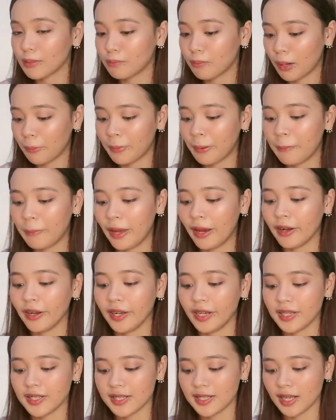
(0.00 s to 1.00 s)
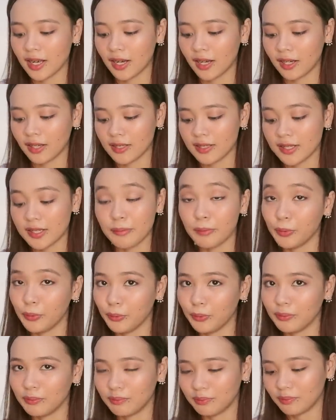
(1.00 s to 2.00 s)
Mama Mary sa
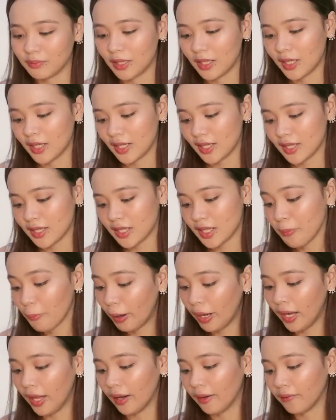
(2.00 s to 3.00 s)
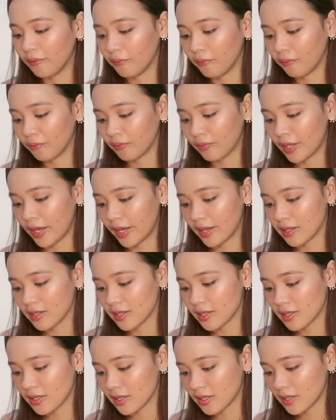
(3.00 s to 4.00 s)
Cebu. Simala.
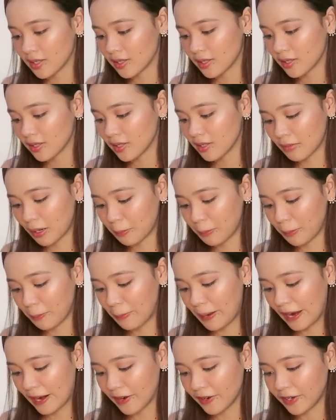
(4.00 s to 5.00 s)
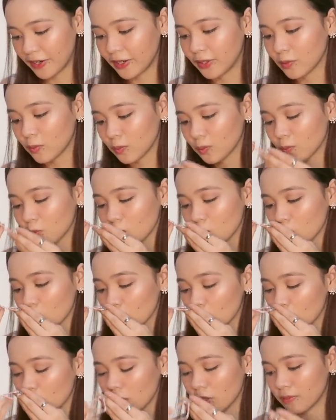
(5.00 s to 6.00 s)
Yes. Mama Mary.
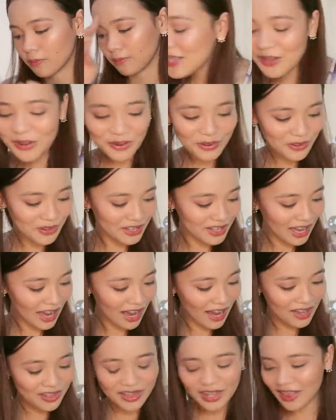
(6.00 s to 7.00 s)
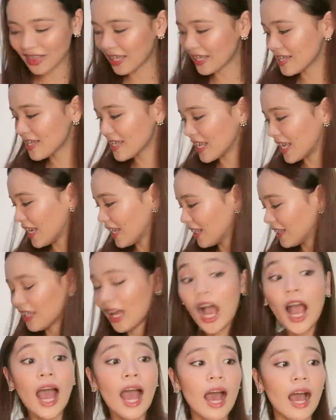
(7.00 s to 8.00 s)
So, yeah, I think that's it.
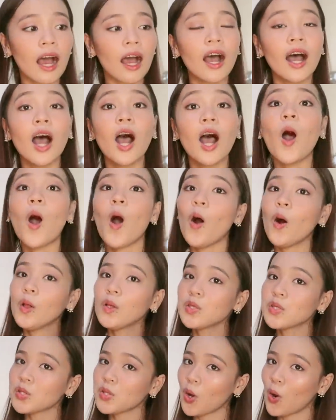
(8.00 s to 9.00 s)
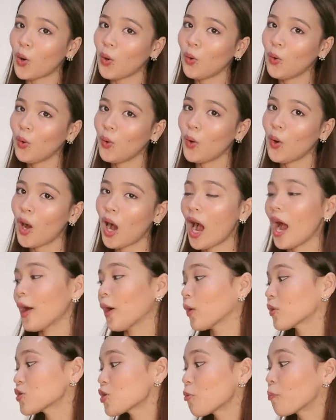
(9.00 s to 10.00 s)
Ah! Also, I
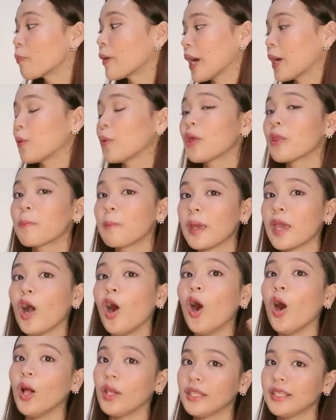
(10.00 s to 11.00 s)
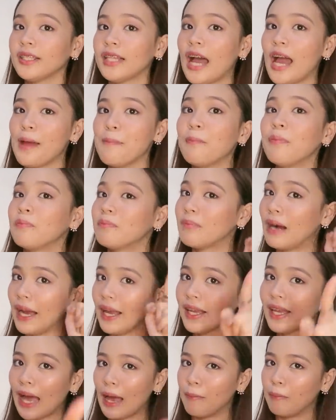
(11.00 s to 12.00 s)
also bring with me all the time
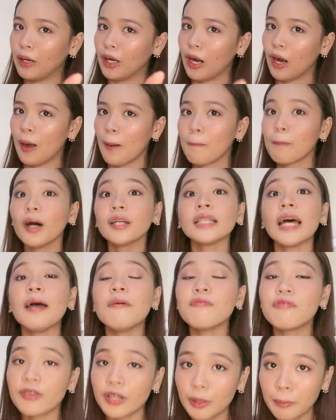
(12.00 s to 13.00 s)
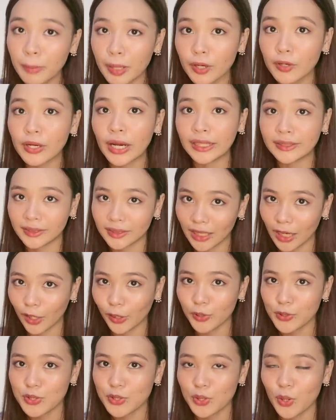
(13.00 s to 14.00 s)
my camera. But I'm filming right
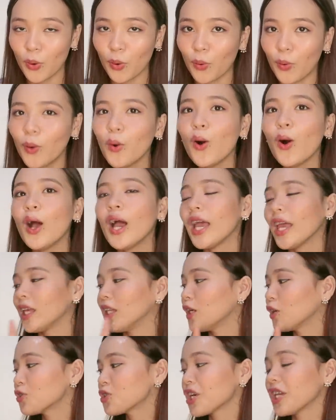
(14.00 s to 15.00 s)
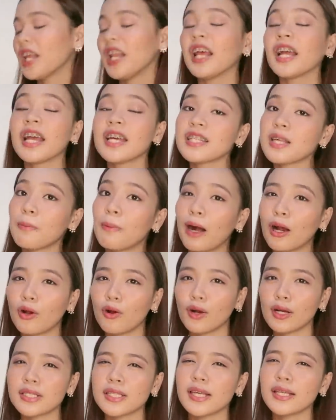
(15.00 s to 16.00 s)
now. So, hindi ko siya nalagay sa bag
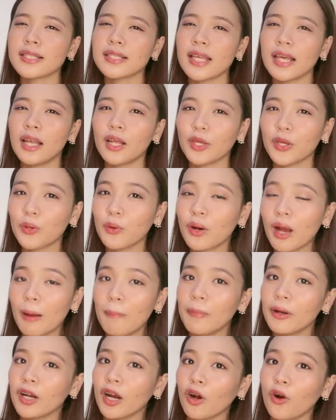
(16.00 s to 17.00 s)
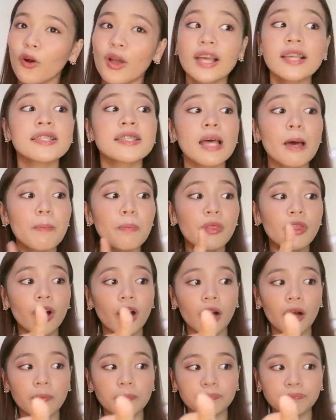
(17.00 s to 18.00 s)
ko kasi isa lang yung camera ko. Except
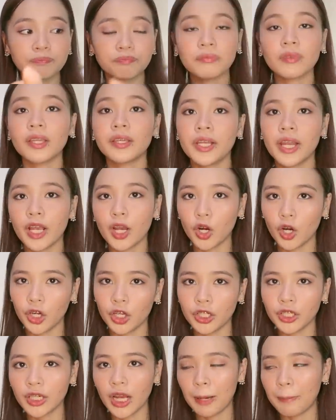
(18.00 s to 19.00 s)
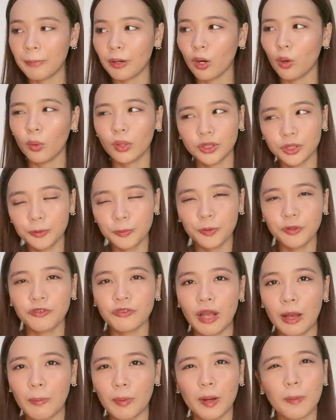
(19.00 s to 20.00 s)
the Nikon camera, waterproof
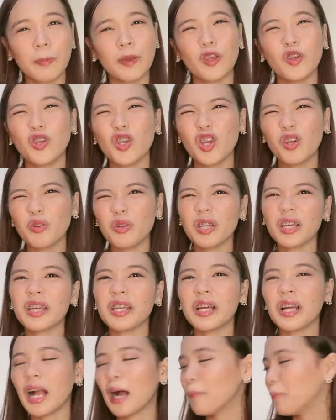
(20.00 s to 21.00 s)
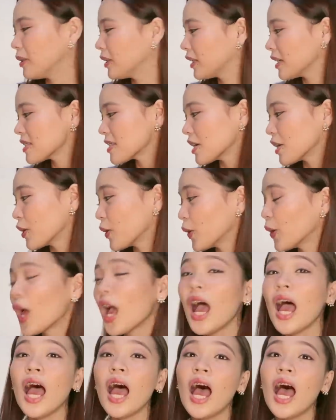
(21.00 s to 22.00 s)
camera. Pero hindi ko na ginagamit kasi yun.